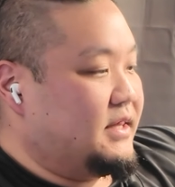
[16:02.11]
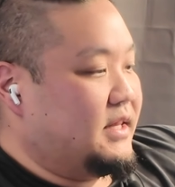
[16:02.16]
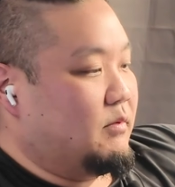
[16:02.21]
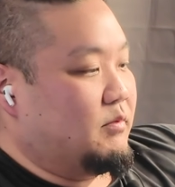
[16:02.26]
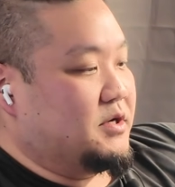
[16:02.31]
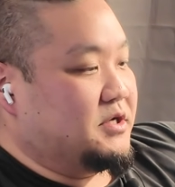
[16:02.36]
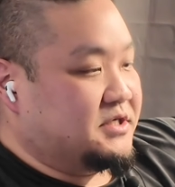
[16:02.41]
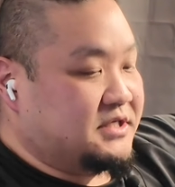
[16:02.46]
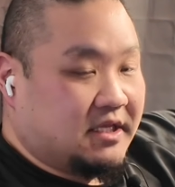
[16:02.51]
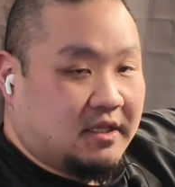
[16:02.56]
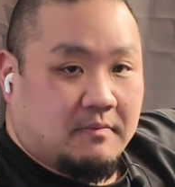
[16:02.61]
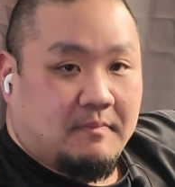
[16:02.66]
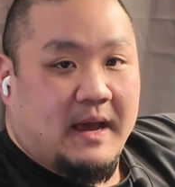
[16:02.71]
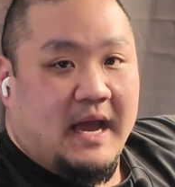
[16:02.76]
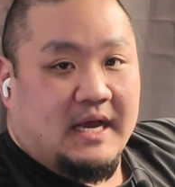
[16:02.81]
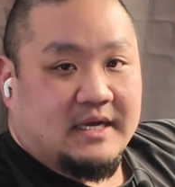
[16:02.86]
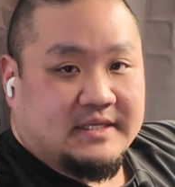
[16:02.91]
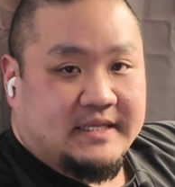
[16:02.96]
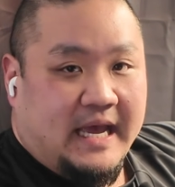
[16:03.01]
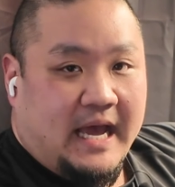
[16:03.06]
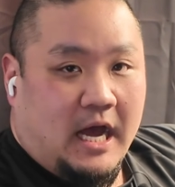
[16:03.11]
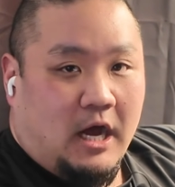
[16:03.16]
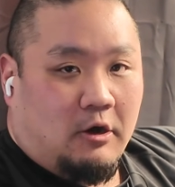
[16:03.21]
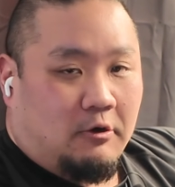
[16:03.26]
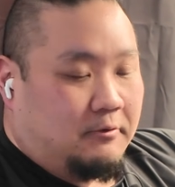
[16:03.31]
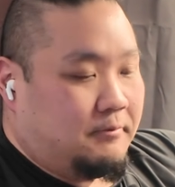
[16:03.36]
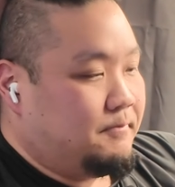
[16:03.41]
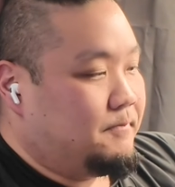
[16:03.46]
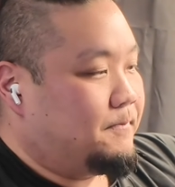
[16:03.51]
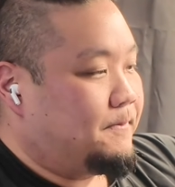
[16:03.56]
Then when you set the bag
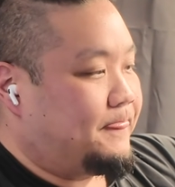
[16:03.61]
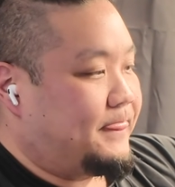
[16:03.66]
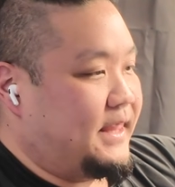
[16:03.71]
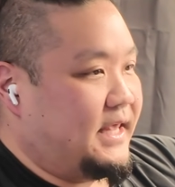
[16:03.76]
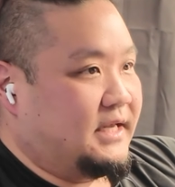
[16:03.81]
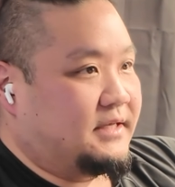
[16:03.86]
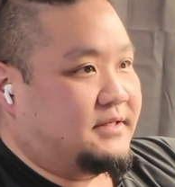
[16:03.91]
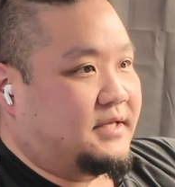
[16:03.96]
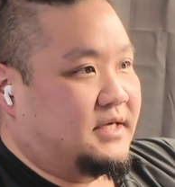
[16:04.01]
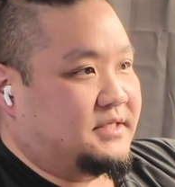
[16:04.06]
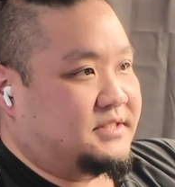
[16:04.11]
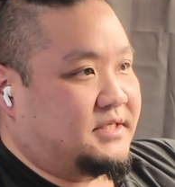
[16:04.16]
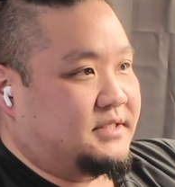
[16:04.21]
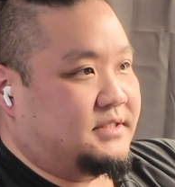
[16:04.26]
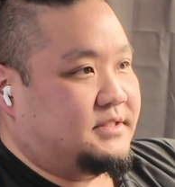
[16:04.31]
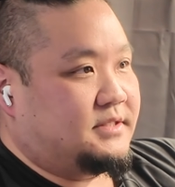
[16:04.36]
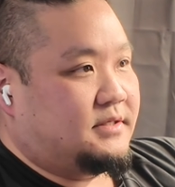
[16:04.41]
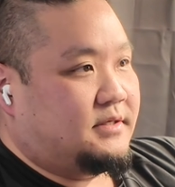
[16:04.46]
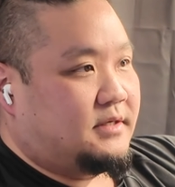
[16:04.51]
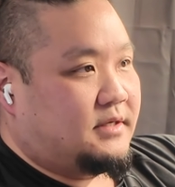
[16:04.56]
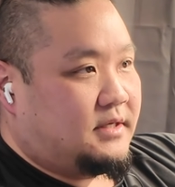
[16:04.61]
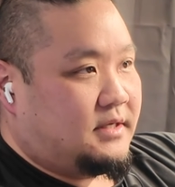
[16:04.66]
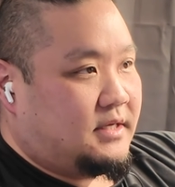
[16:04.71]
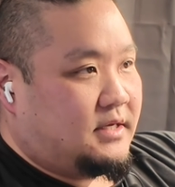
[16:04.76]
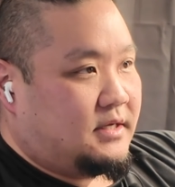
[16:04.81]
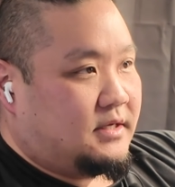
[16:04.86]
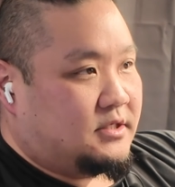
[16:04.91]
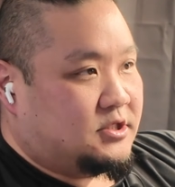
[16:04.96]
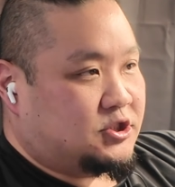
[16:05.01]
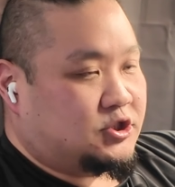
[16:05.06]
down, it doesn't
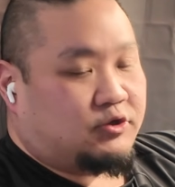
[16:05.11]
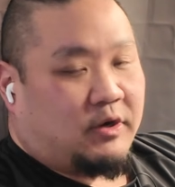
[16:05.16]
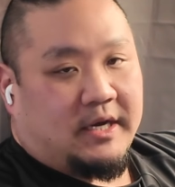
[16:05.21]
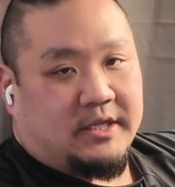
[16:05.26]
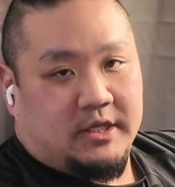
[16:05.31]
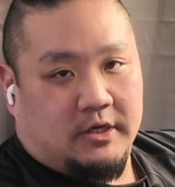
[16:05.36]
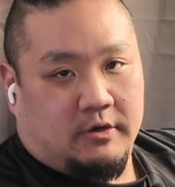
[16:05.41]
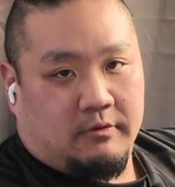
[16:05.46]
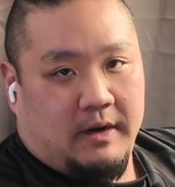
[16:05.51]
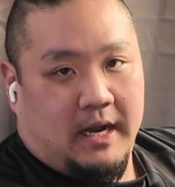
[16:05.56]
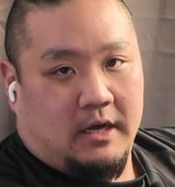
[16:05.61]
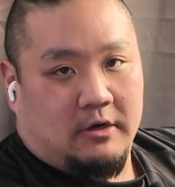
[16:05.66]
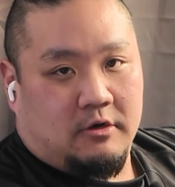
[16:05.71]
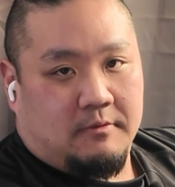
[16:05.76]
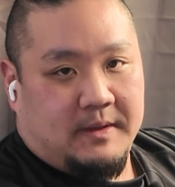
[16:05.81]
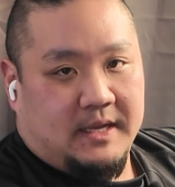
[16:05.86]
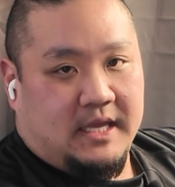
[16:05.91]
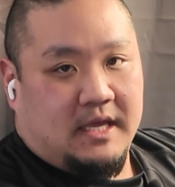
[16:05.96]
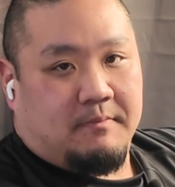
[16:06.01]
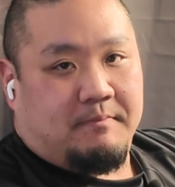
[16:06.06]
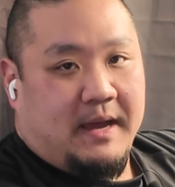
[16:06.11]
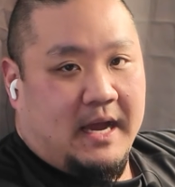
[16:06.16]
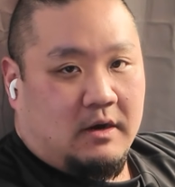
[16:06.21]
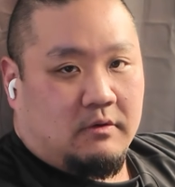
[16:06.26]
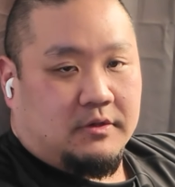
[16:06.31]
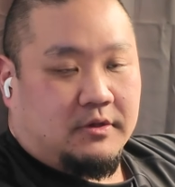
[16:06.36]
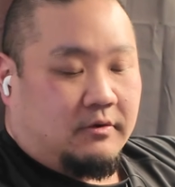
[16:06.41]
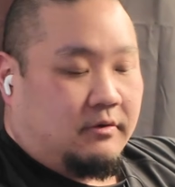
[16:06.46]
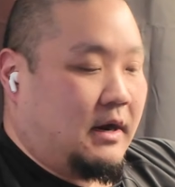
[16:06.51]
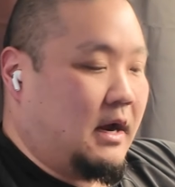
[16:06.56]
strike the ground or make impact
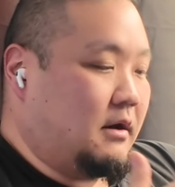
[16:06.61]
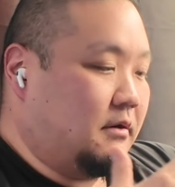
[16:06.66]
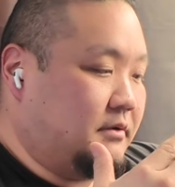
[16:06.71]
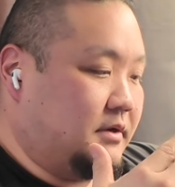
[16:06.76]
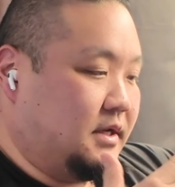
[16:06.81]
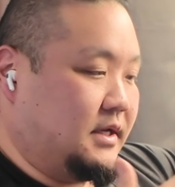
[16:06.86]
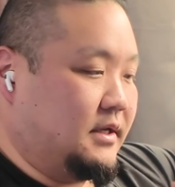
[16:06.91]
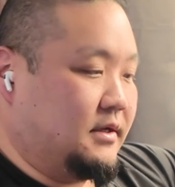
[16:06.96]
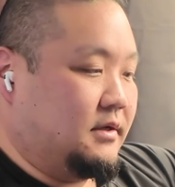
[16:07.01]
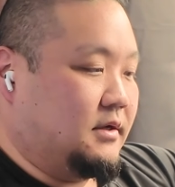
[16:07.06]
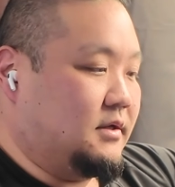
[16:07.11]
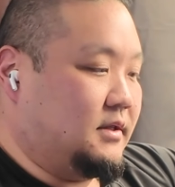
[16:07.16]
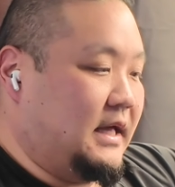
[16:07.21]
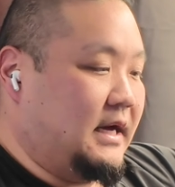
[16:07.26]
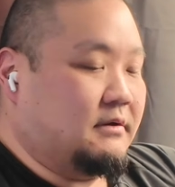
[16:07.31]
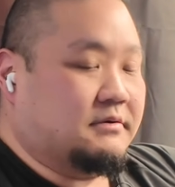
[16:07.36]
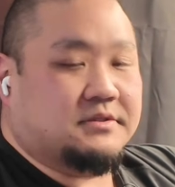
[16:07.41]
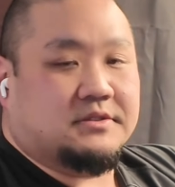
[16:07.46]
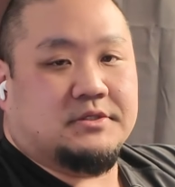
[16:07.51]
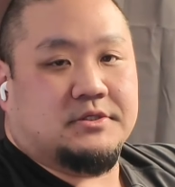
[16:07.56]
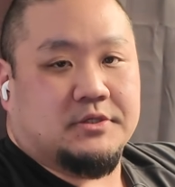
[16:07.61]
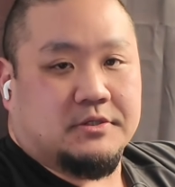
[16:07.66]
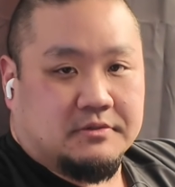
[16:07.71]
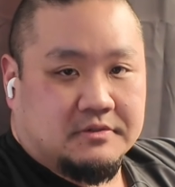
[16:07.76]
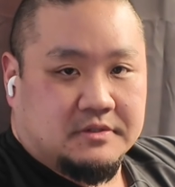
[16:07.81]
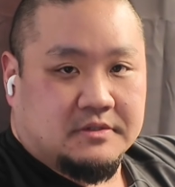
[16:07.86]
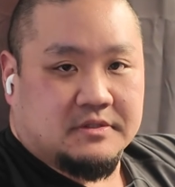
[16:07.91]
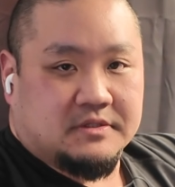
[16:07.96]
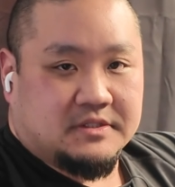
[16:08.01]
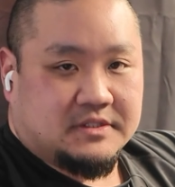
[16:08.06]
with the ground. It allows it to
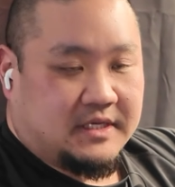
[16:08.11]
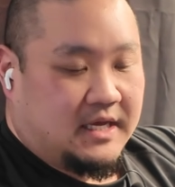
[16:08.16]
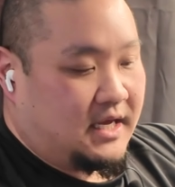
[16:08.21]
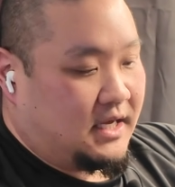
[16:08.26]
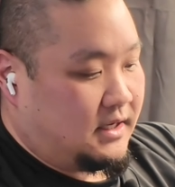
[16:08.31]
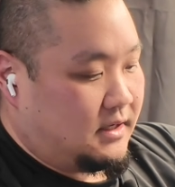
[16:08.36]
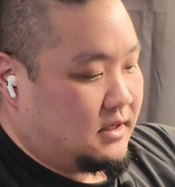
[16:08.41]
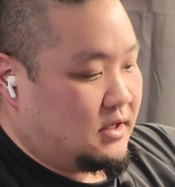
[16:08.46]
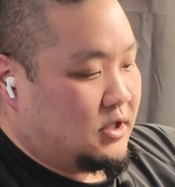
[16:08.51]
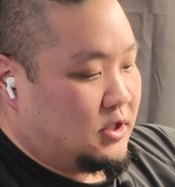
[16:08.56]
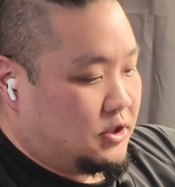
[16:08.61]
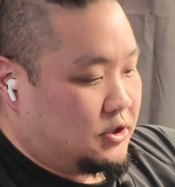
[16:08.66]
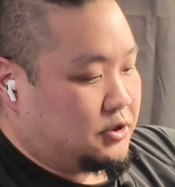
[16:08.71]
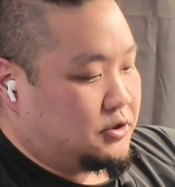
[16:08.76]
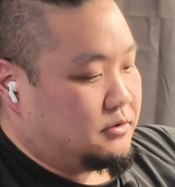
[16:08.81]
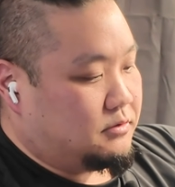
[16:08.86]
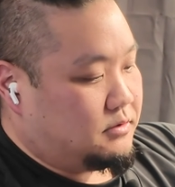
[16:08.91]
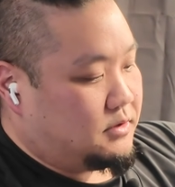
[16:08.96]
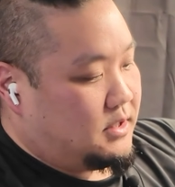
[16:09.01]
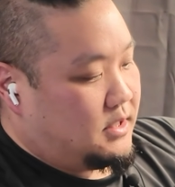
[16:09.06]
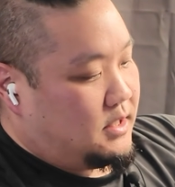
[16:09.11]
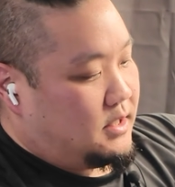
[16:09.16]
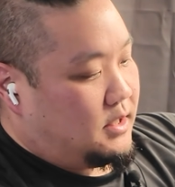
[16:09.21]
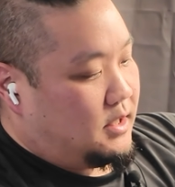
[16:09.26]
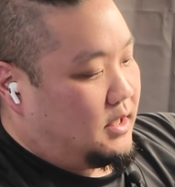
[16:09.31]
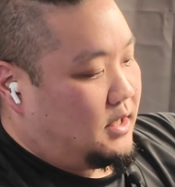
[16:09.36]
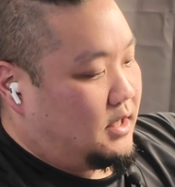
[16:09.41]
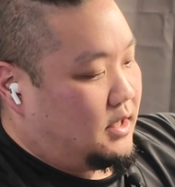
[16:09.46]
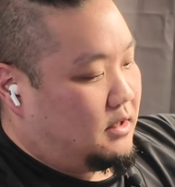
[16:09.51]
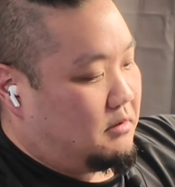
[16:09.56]
stay
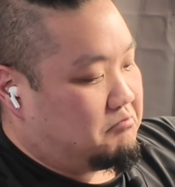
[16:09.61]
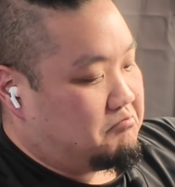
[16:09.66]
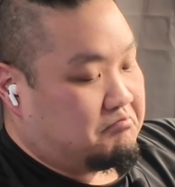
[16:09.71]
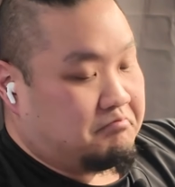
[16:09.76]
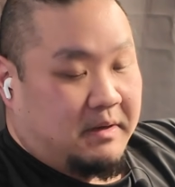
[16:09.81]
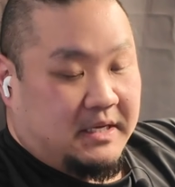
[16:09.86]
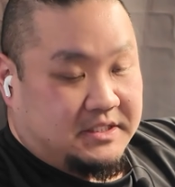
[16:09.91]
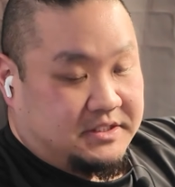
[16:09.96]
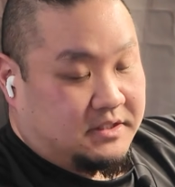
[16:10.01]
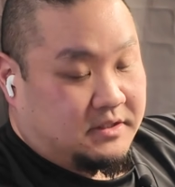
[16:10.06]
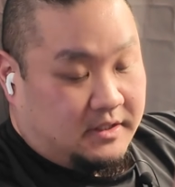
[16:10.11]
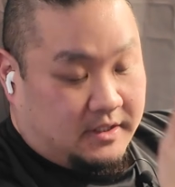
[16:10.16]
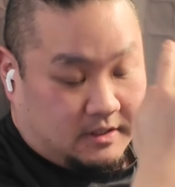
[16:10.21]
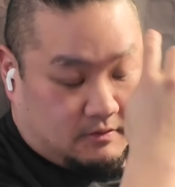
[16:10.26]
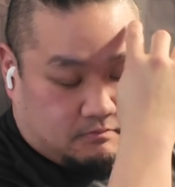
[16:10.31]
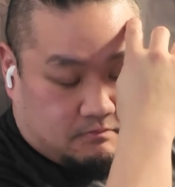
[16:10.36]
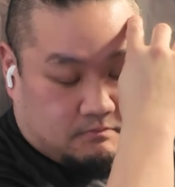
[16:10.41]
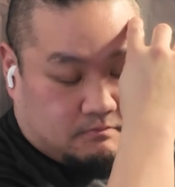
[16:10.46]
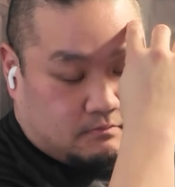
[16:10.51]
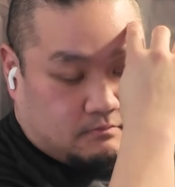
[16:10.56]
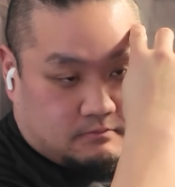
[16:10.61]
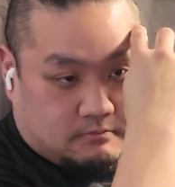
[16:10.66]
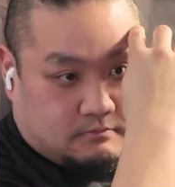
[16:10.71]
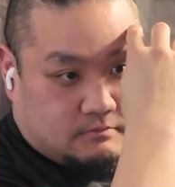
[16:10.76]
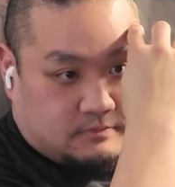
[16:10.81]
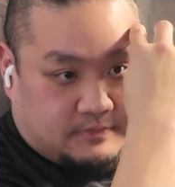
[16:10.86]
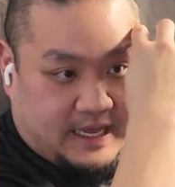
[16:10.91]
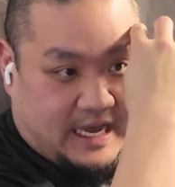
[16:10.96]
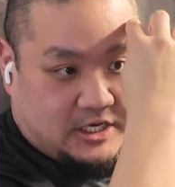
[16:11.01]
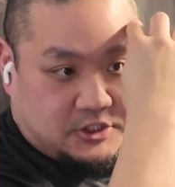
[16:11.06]
basically
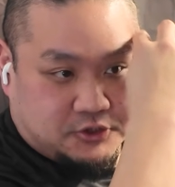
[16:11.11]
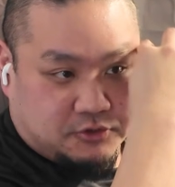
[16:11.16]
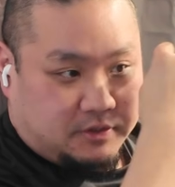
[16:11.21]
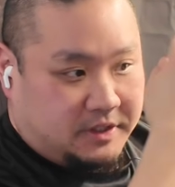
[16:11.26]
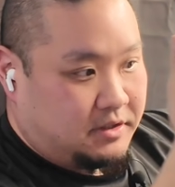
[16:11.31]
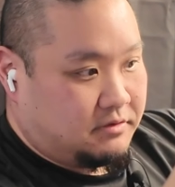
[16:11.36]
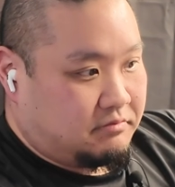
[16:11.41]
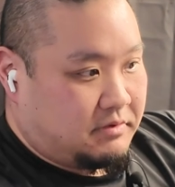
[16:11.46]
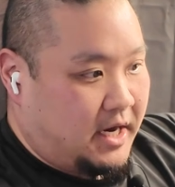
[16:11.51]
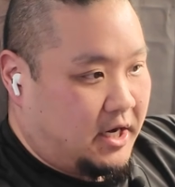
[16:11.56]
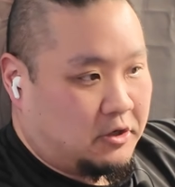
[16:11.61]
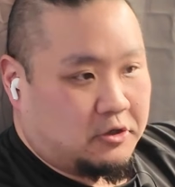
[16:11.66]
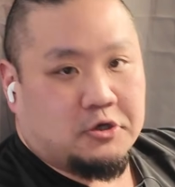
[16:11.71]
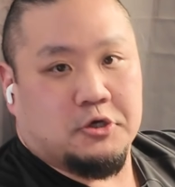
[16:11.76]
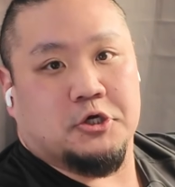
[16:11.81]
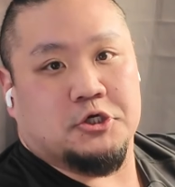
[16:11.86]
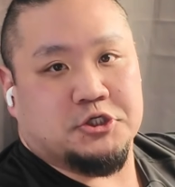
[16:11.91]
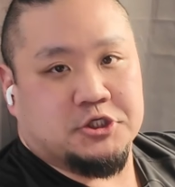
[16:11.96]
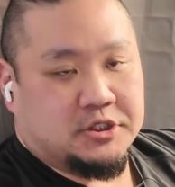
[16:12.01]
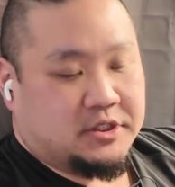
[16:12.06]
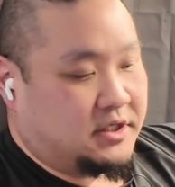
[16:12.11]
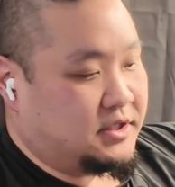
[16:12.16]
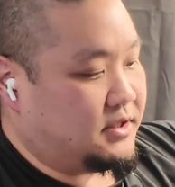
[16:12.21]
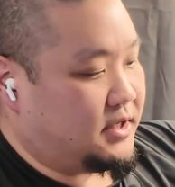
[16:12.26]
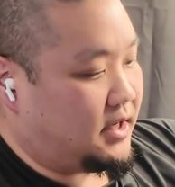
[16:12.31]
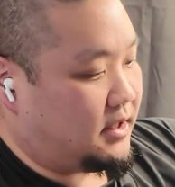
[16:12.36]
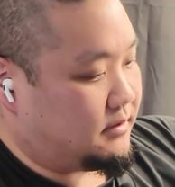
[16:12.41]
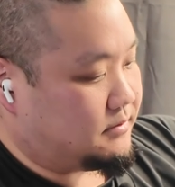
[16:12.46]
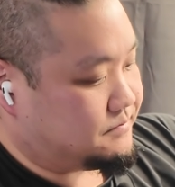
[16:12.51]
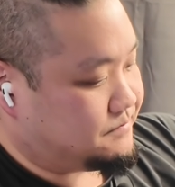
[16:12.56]
naturally air cushioned in
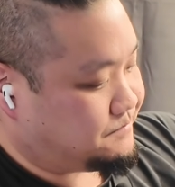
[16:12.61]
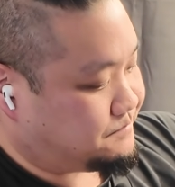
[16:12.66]
there.